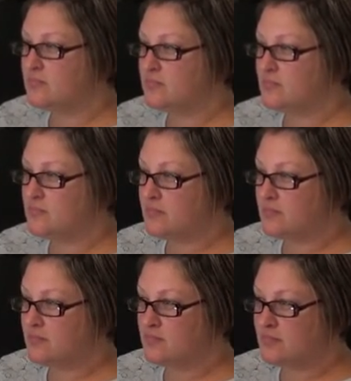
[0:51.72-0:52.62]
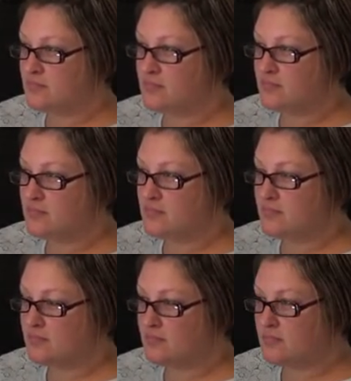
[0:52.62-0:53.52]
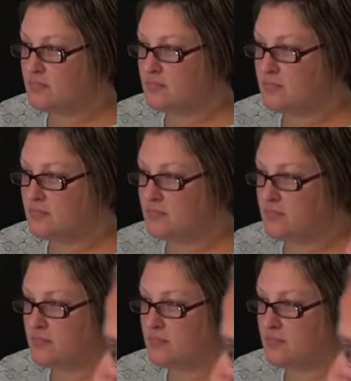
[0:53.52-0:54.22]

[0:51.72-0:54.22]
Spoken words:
The person shown says nothing.